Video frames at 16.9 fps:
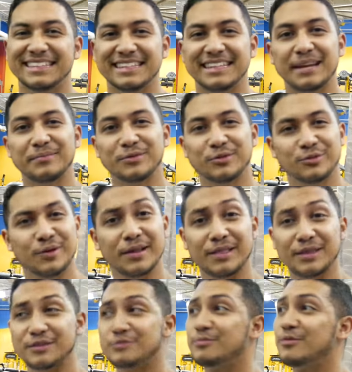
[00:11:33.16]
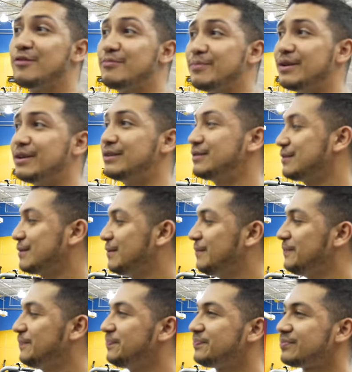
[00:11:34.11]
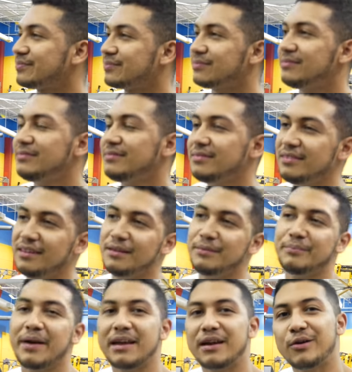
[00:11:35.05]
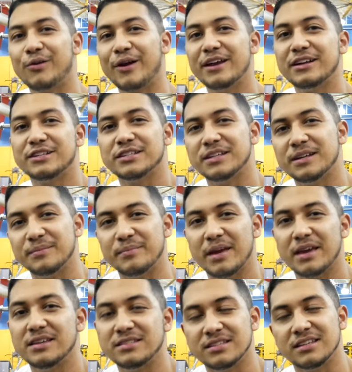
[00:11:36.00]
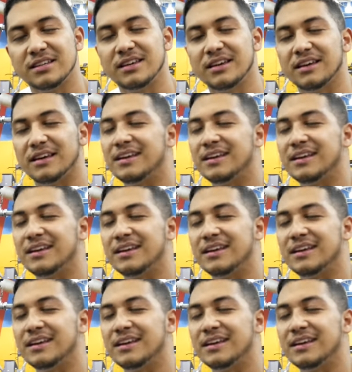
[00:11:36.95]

to demonstrate this movement, my great, amazing